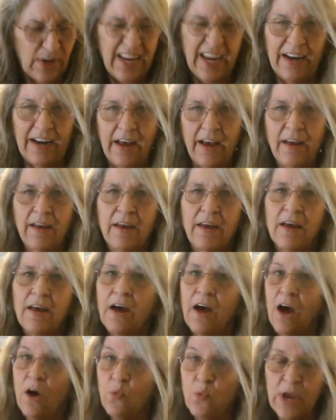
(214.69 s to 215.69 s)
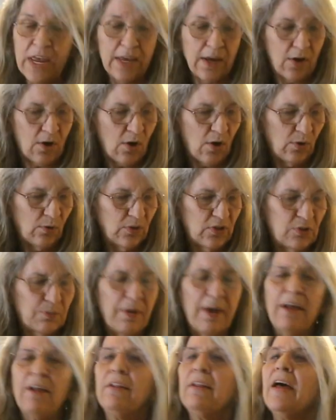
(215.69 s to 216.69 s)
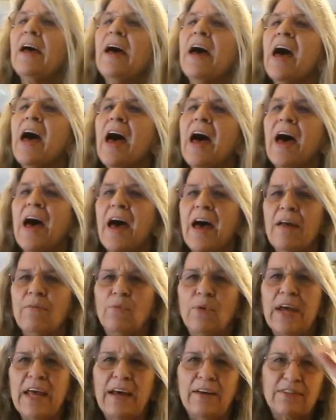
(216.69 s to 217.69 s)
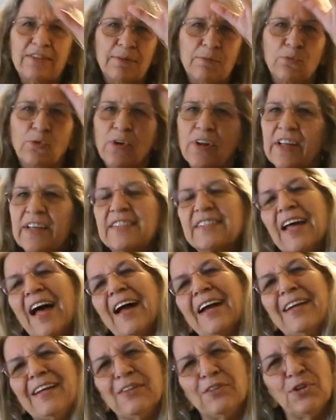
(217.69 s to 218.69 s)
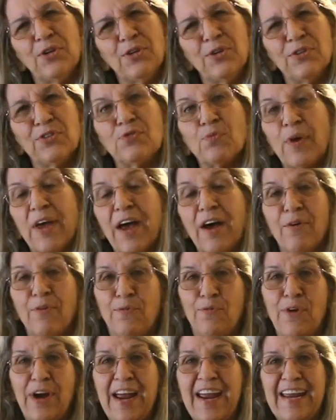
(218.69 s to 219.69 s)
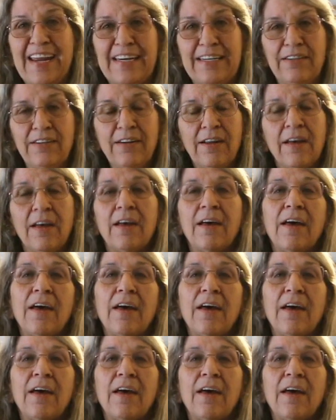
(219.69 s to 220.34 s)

We had a week of cold spell, and we had some real exciting news. We got rain.